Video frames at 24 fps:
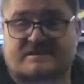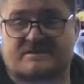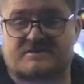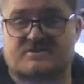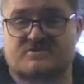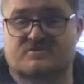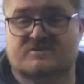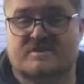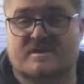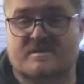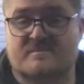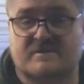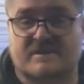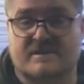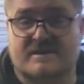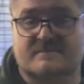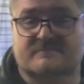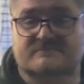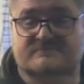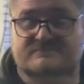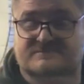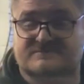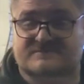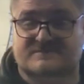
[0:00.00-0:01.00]
a new gimbal and
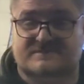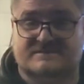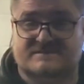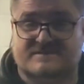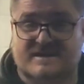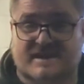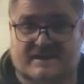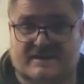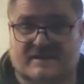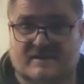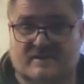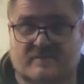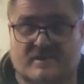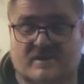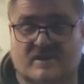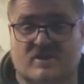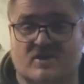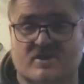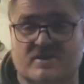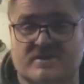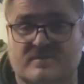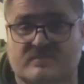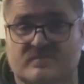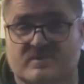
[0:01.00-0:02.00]
I'm taking a little bit of
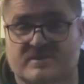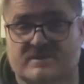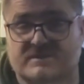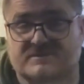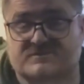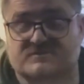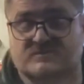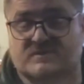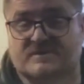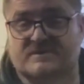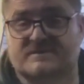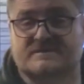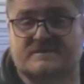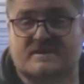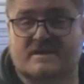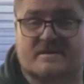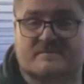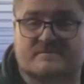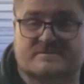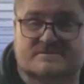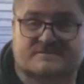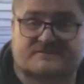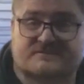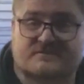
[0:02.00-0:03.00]
learning with this one.
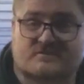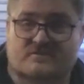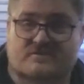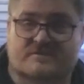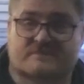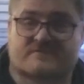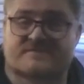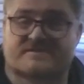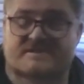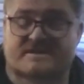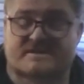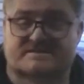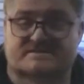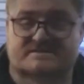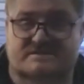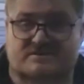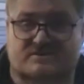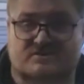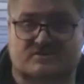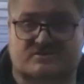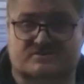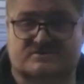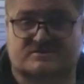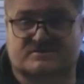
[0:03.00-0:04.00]
There's a few different things that it
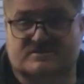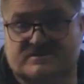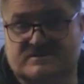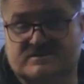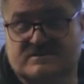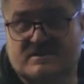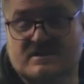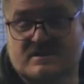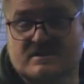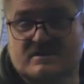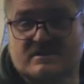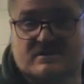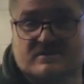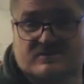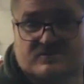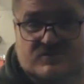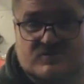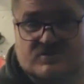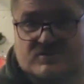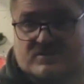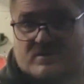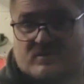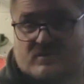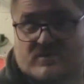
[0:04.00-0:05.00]
does that
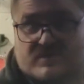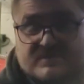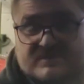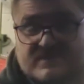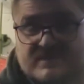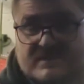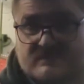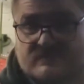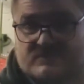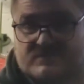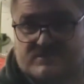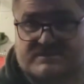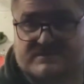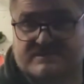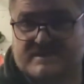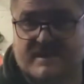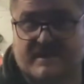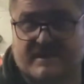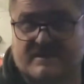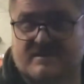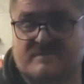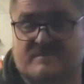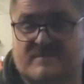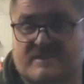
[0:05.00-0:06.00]
the other one didn't, which is
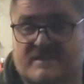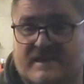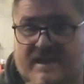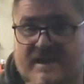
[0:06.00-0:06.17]
taking a bit of